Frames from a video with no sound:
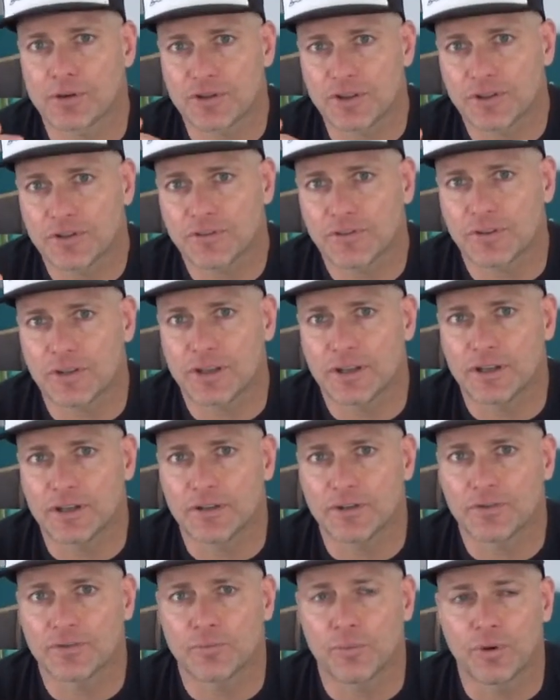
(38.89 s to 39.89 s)
this
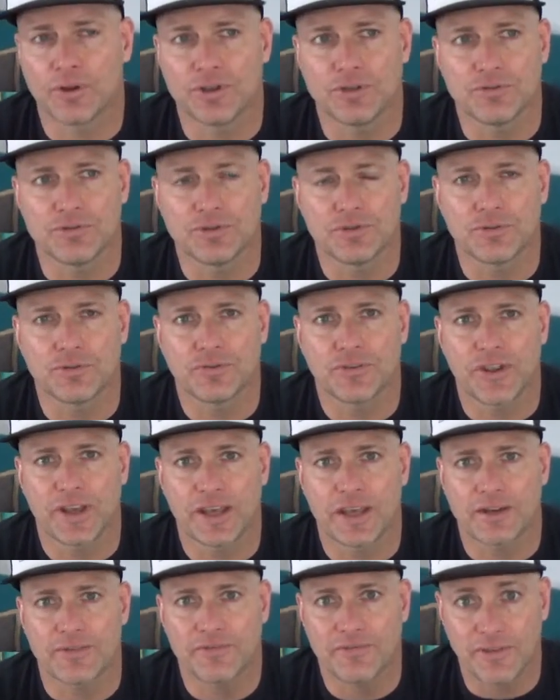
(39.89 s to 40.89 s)
is when you do,
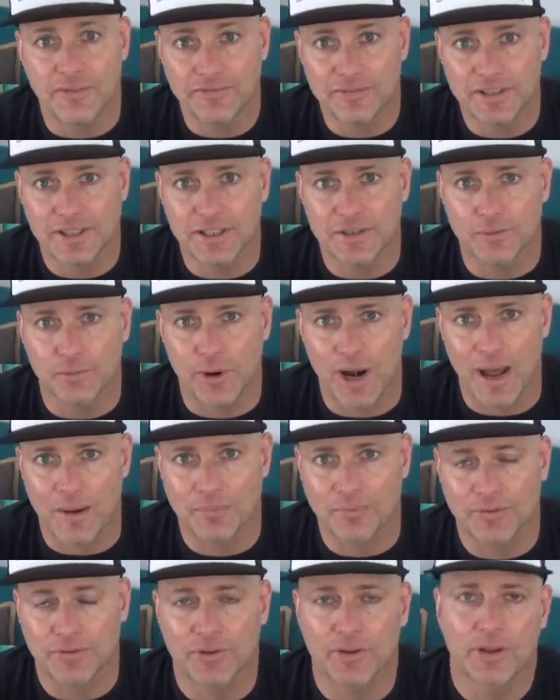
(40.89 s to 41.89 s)
say, 15
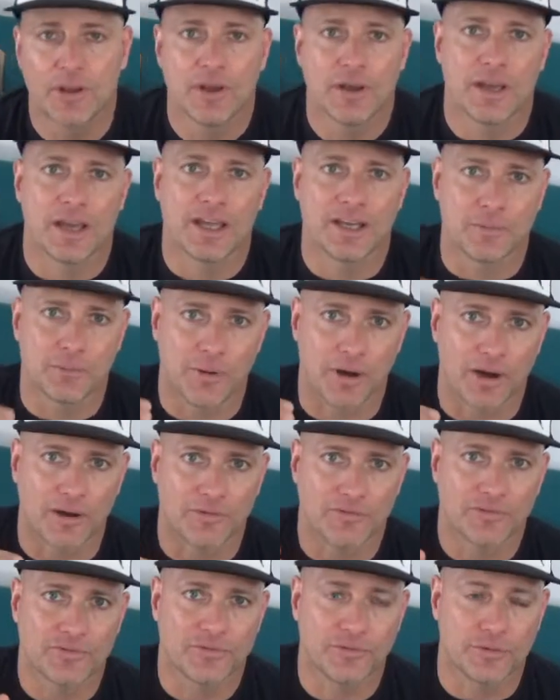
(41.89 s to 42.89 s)
reps and
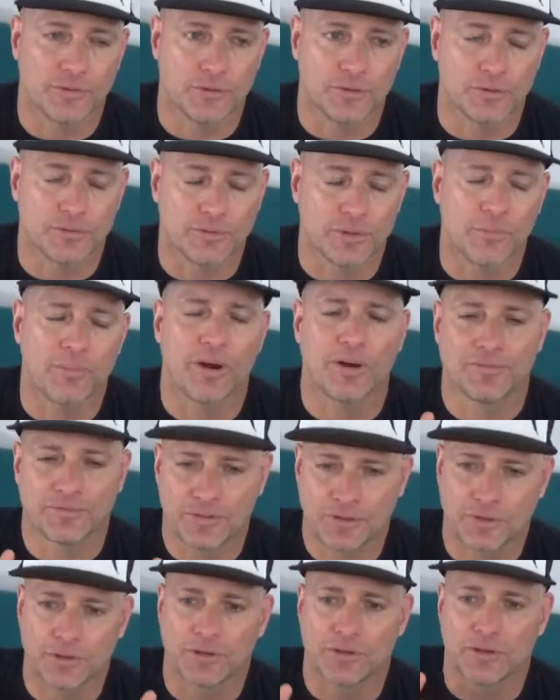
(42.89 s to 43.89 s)
above
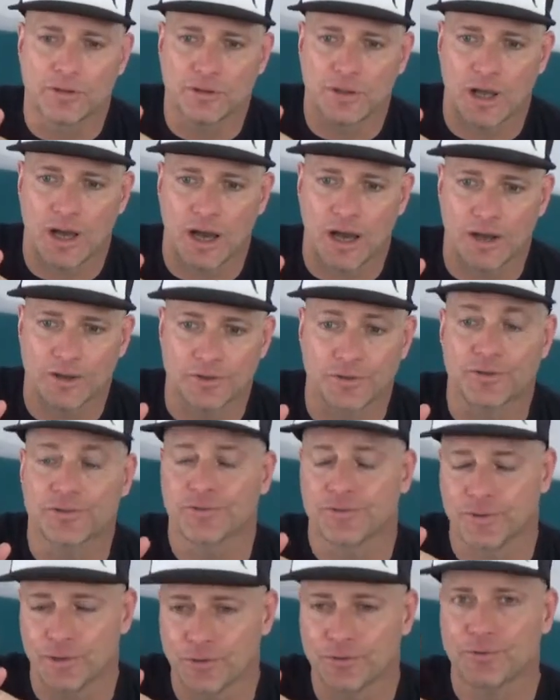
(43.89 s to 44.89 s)
till your
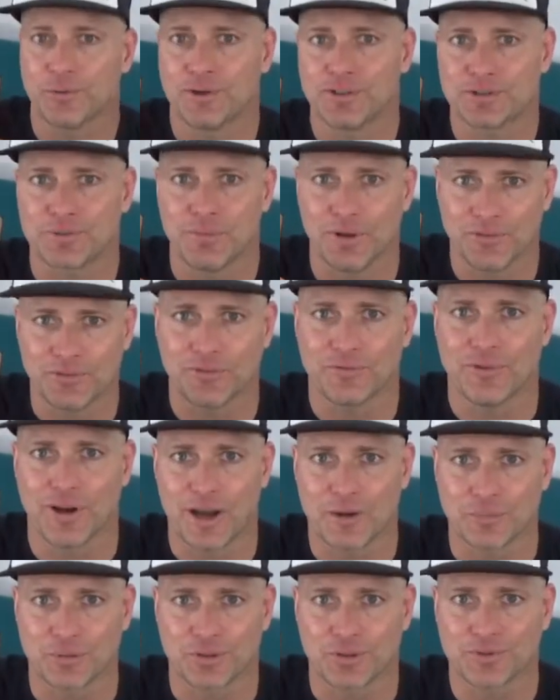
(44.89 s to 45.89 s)
slow twitch muscle
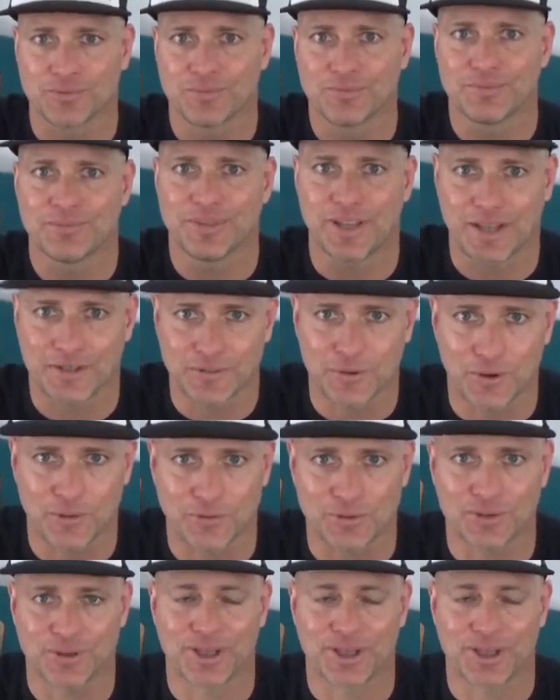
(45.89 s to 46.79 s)
fiber takes over.